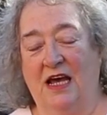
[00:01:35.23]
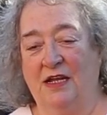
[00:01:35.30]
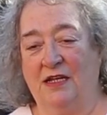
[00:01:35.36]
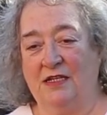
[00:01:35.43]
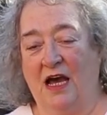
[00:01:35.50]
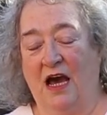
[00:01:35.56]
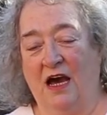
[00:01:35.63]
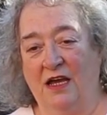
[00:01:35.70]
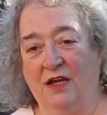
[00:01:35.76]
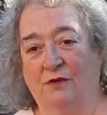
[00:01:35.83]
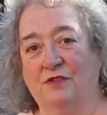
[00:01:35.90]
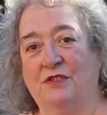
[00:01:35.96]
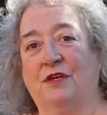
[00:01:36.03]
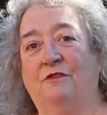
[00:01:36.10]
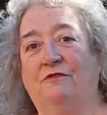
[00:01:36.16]
and I
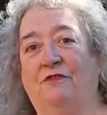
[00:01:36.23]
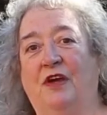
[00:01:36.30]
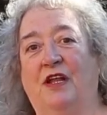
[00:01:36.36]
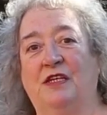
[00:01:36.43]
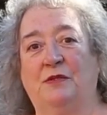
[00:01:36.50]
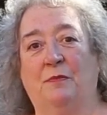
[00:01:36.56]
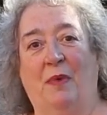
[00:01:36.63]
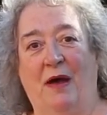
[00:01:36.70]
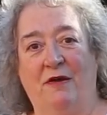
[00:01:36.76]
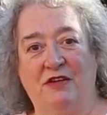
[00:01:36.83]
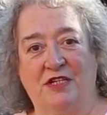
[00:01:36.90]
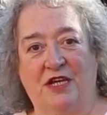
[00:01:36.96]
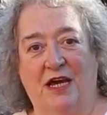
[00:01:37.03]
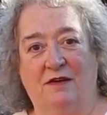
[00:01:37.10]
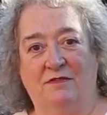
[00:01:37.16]
also feel as a
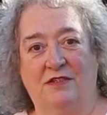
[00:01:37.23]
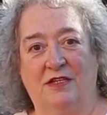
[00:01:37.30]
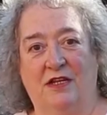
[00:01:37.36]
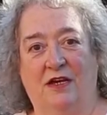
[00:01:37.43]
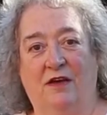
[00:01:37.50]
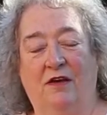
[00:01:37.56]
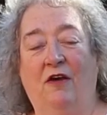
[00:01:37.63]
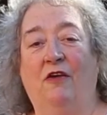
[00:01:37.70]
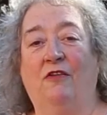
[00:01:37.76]
parish councillor,